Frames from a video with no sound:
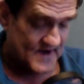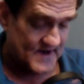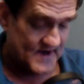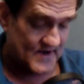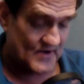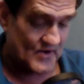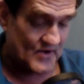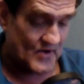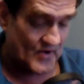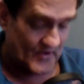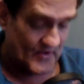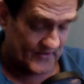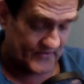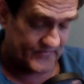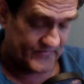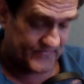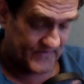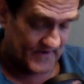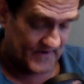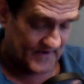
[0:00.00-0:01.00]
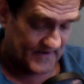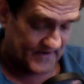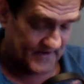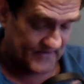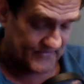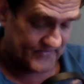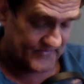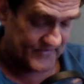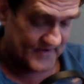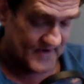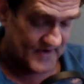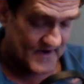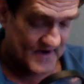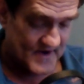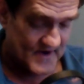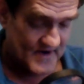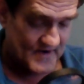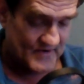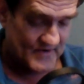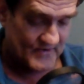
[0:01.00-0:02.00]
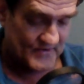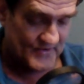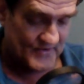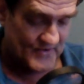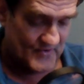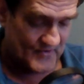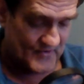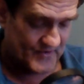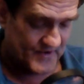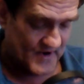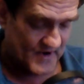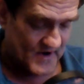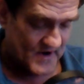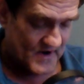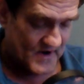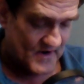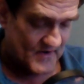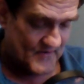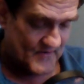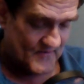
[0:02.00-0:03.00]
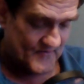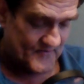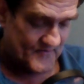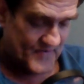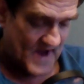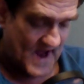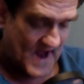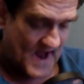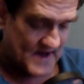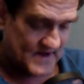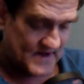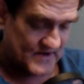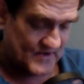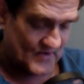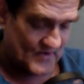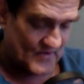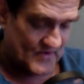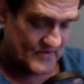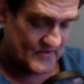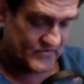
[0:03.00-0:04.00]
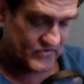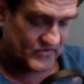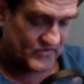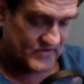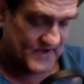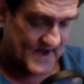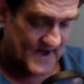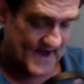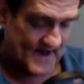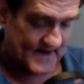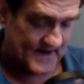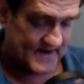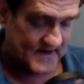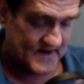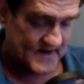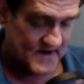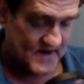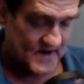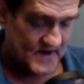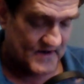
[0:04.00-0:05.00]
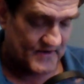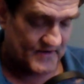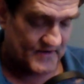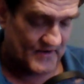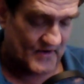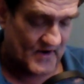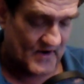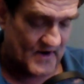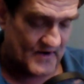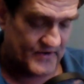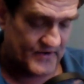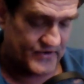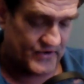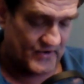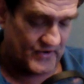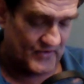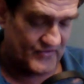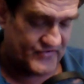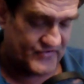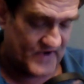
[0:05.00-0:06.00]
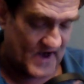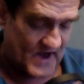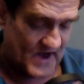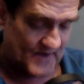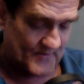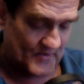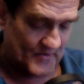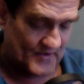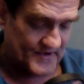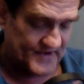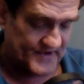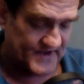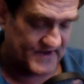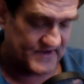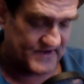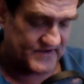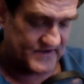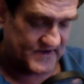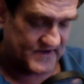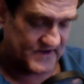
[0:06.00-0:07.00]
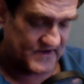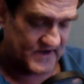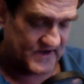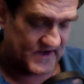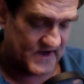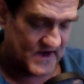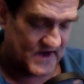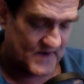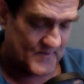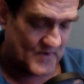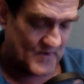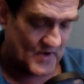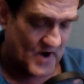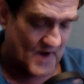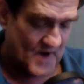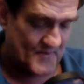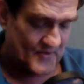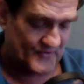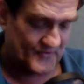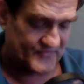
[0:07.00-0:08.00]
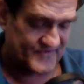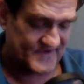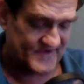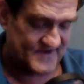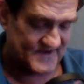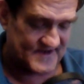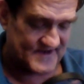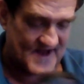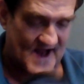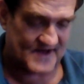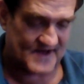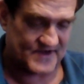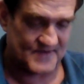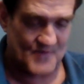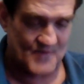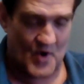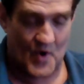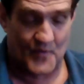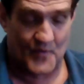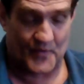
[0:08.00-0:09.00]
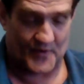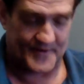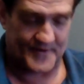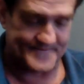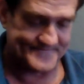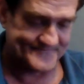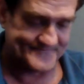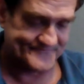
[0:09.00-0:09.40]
It'll hurt his feelings. Luke patted the horse's neck. The huge animal leaned into him and almost knocked him over.